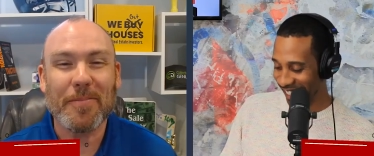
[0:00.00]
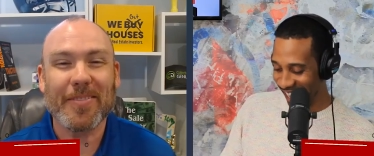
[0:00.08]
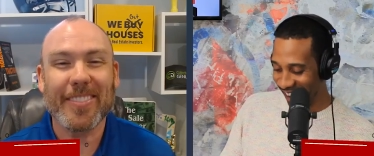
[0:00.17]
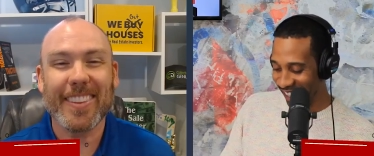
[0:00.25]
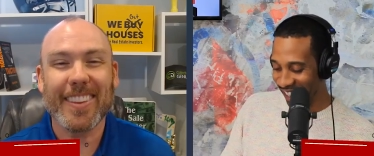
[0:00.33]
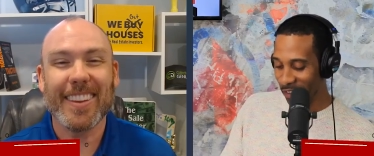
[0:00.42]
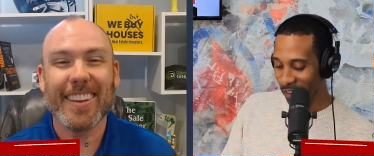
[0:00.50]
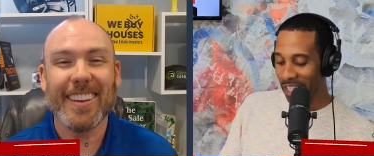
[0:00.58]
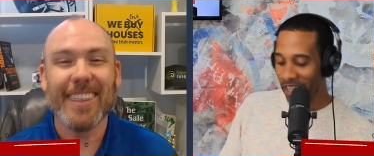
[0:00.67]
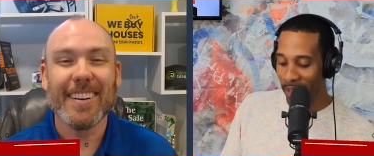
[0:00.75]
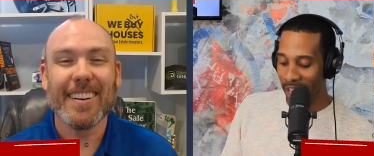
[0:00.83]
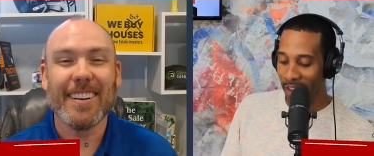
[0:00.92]
Speaker 1: Love it.
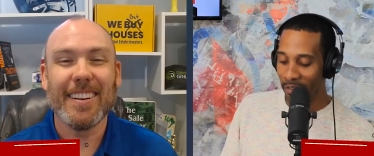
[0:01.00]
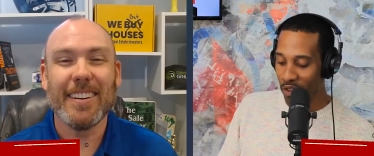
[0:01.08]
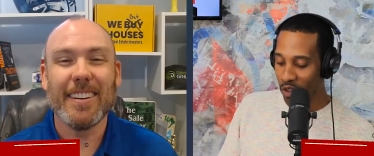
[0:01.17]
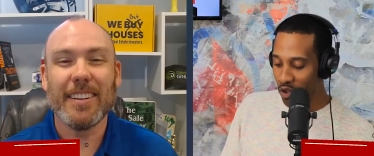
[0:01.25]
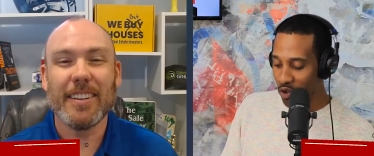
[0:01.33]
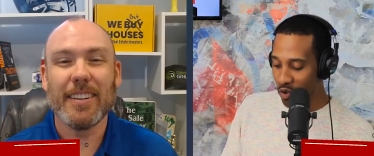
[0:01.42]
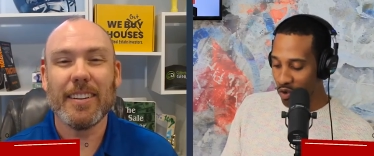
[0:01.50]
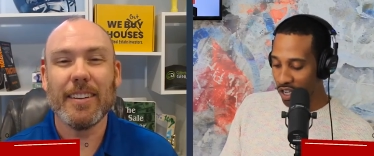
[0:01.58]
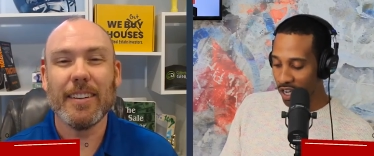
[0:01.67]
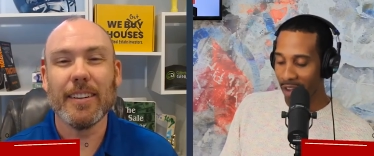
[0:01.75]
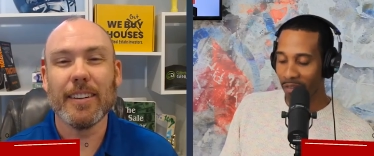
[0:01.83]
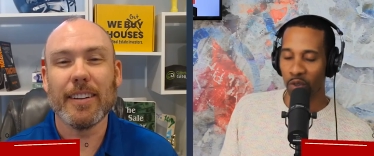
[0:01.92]
If you
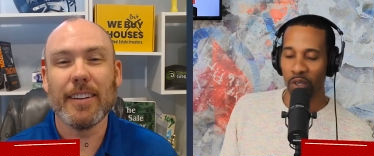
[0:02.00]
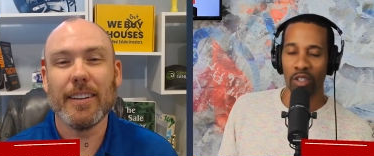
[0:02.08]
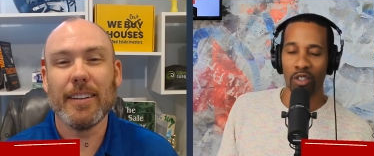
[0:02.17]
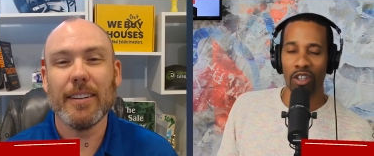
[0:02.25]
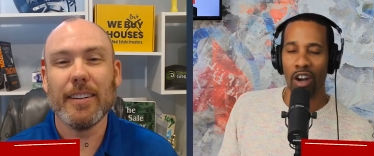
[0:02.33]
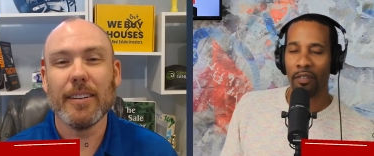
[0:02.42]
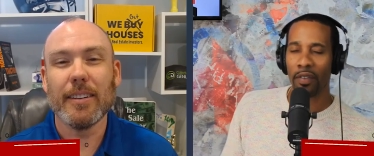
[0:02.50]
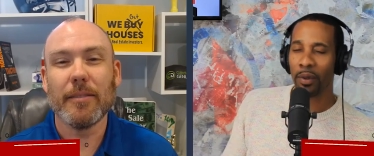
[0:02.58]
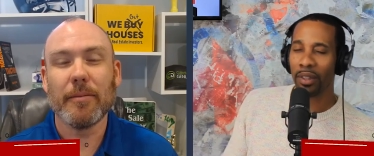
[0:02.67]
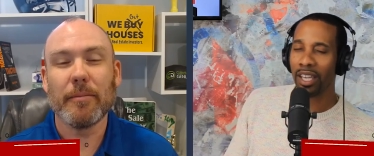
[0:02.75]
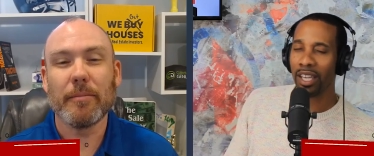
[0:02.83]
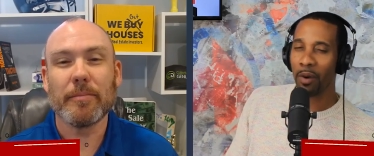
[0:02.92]
could have drinks or coffee
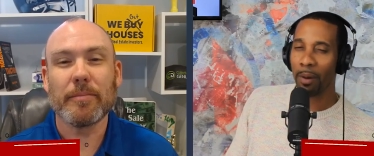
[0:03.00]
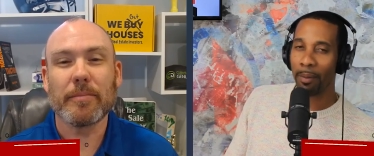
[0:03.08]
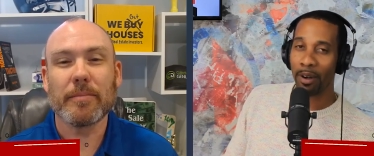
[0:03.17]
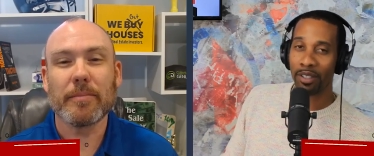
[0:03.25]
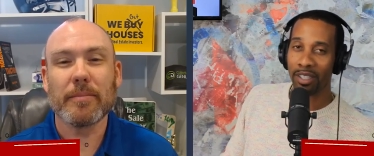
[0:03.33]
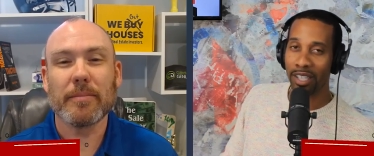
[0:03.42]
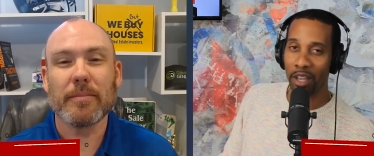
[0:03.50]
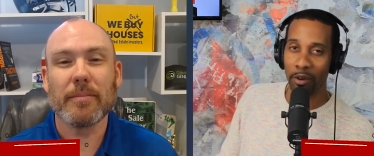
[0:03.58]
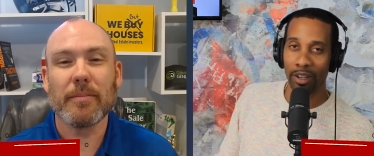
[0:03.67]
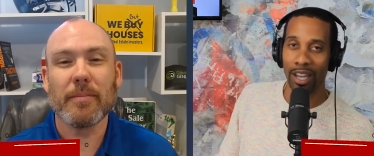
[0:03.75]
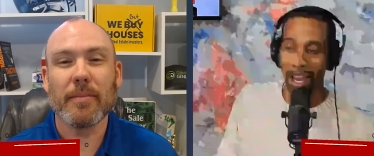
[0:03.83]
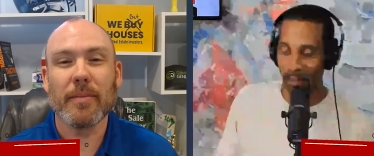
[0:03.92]
with any one person, dead or
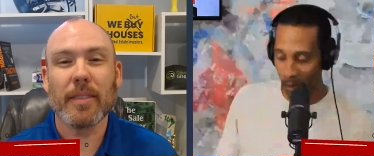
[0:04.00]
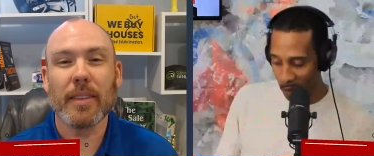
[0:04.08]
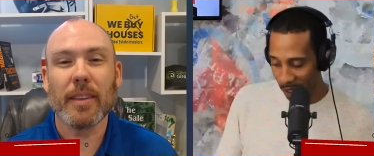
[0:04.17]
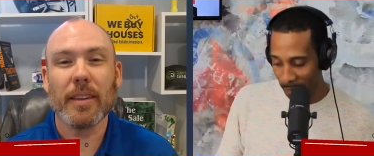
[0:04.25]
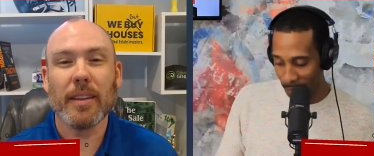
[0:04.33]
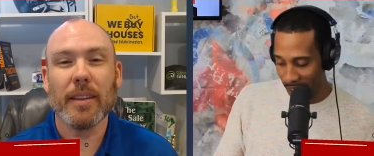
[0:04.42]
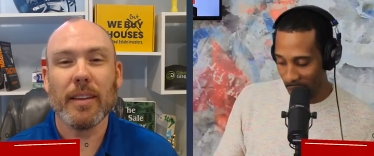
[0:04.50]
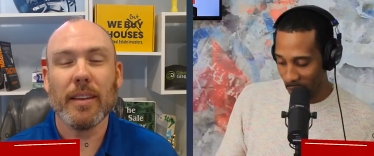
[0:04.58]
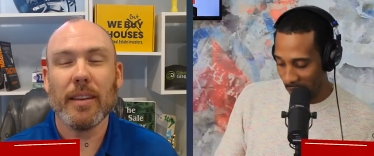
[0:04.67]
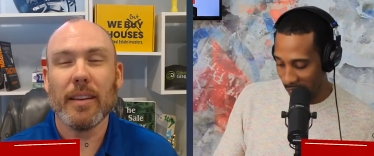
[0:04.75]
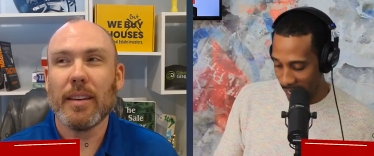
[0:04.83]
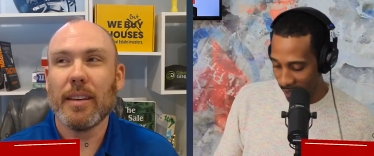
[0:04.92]
alive, who would it be and
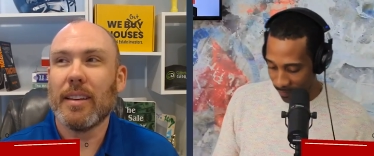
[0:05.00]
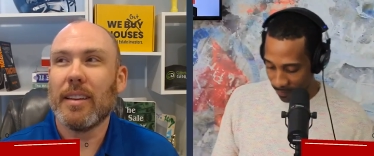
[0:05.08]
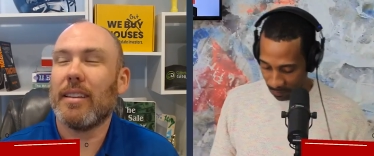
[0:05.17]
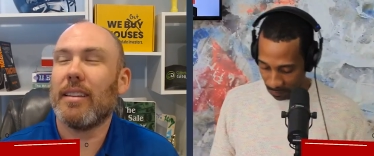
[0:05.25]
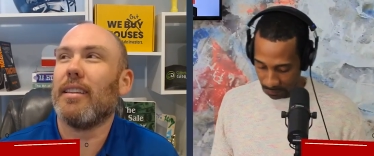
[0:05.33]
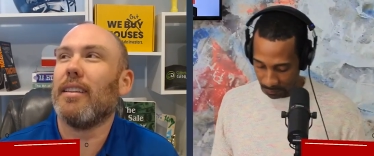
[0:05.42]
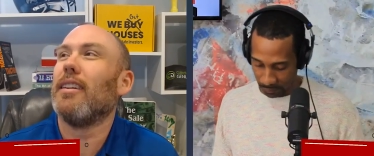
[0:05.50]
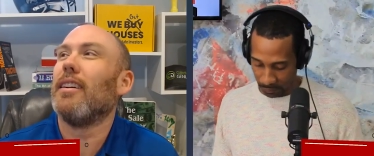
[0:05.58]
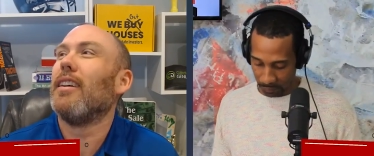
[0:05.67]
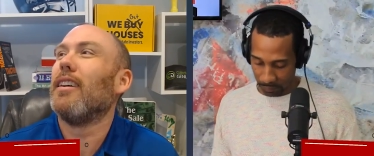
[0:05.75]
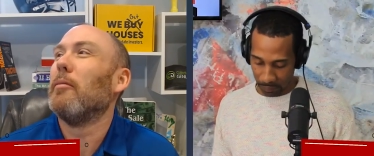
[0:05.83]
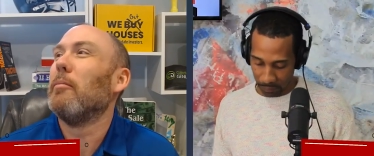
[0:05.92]
why?
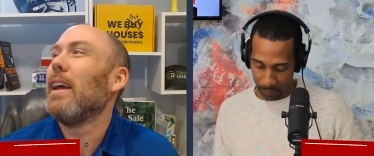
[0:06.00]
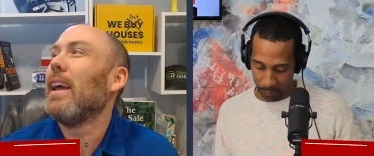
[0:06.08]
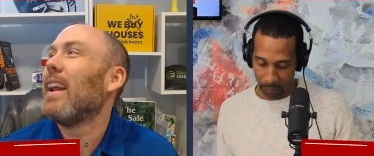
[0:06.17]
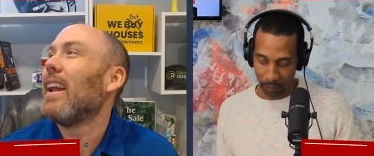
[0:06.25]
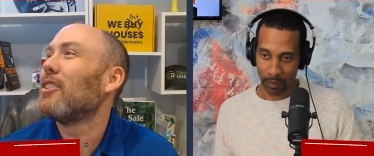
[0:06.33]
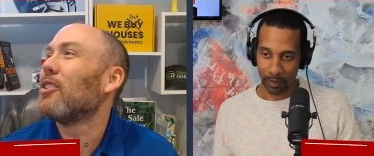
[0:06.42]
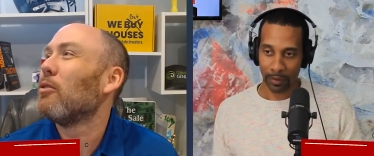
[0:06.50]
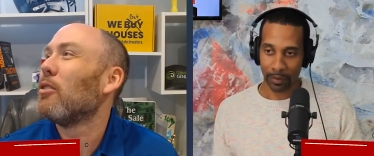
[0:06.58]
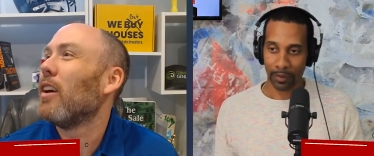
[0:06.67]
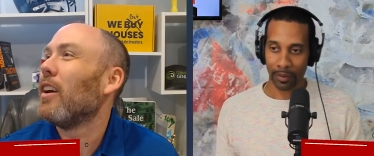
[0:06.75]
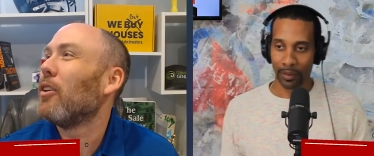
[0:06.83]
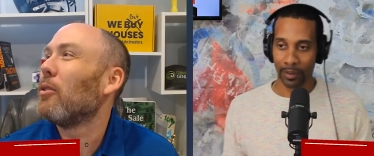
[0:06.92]
Oh,
Speaker 2: man, that's a
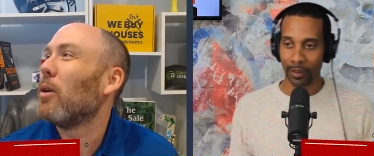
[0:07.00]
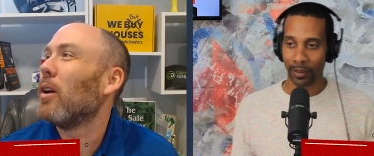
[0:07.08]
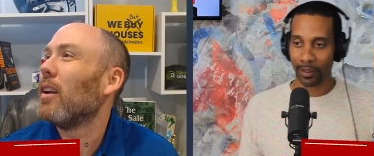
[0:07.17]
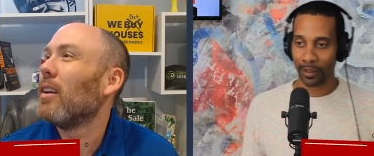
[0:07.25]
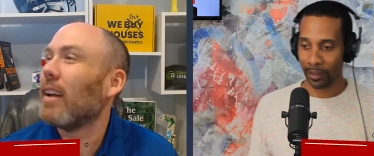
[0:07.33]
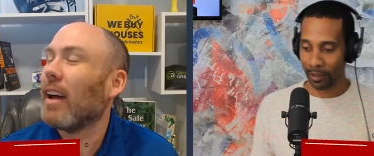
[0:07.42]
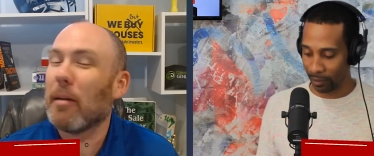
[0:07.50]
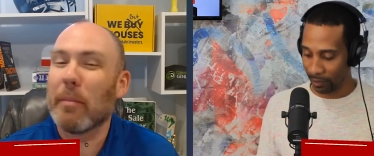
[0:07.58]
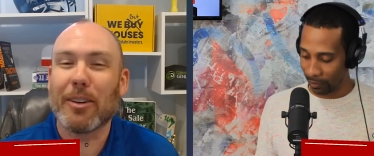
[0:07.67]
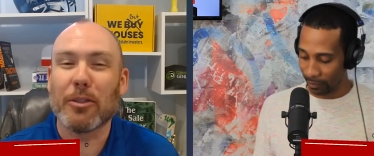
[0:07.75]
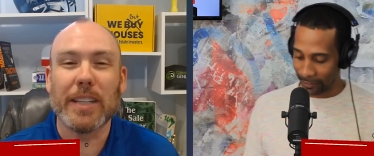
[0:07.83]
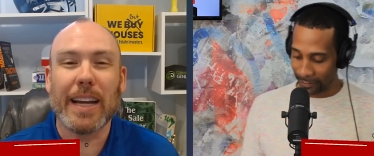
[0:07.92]
really good one.
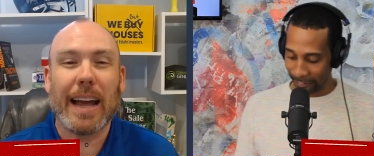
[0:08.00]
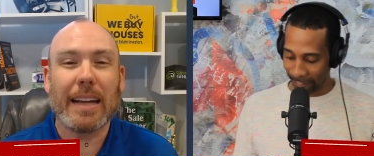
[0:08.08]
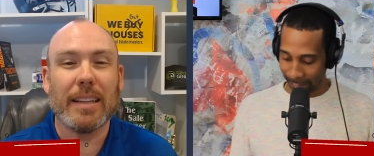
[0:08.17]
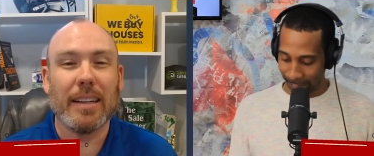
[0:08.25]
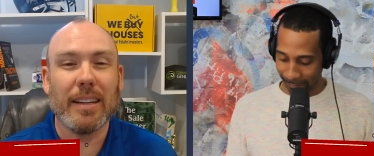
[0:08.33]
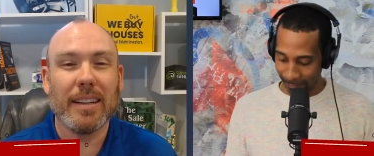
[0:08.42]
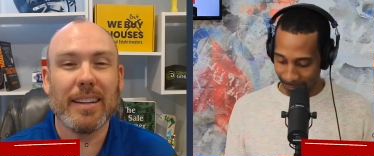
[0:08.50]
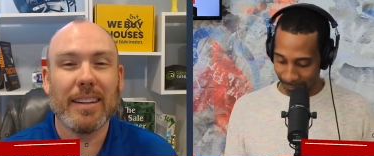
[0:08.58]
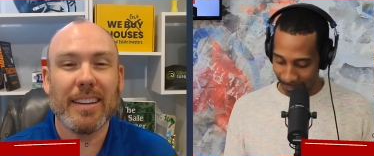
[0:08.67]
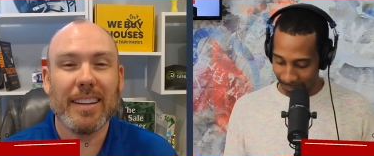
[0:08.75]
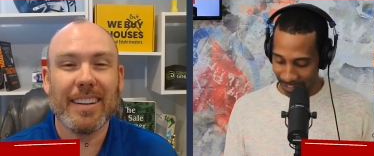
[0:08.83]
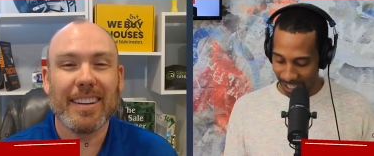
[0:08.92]
Uh, Michael Jackson,
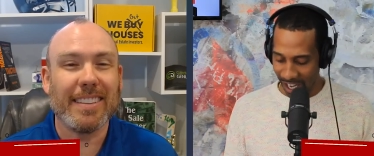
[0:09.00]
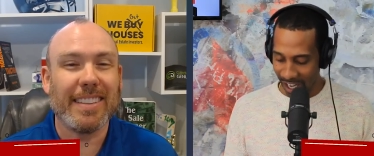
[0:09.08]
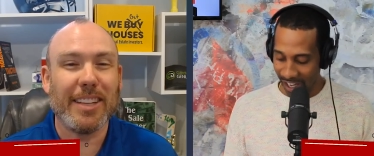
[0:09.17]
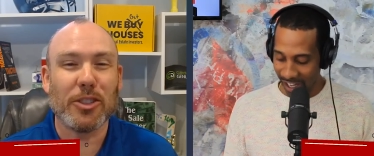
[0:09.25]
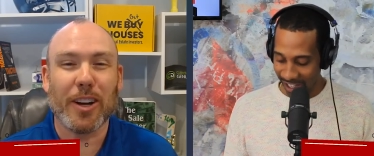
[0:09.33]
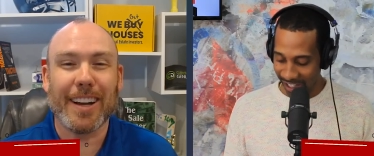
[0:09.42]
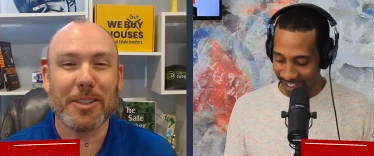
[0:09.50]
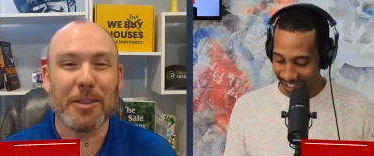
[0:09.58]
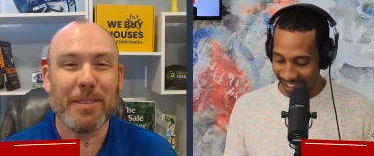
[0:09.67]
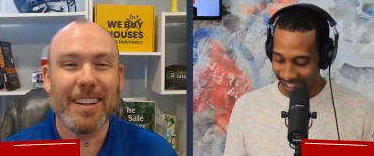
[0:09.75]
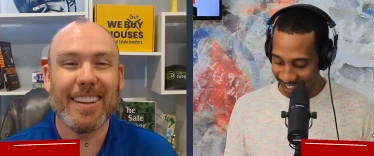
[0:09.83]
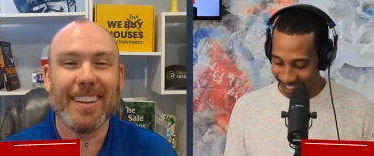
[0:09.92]
because he's
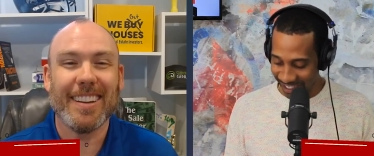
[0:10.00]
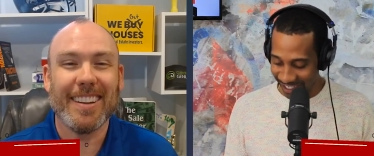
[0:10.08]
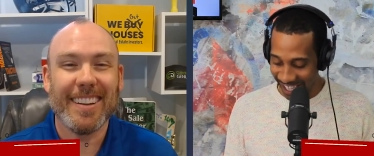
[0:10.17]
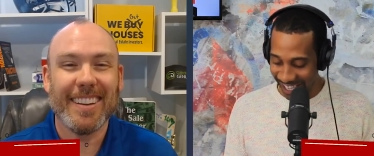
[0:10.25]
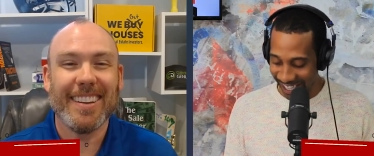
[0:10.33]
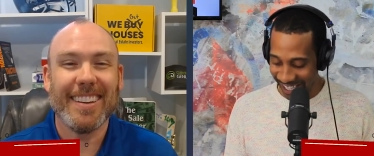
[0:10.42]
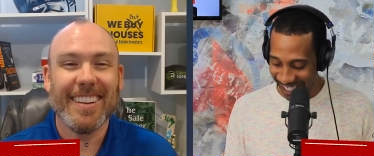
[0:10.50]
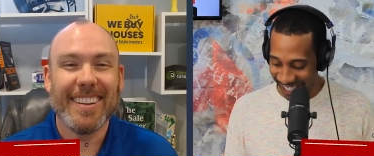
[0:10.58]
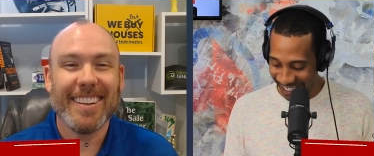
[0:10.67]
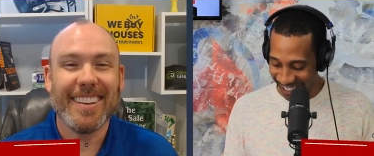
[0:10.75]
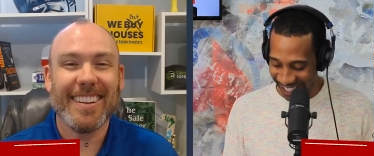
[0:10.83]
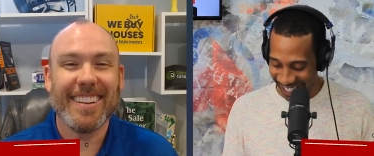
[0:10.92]
awesome.
Speaker 1: He is.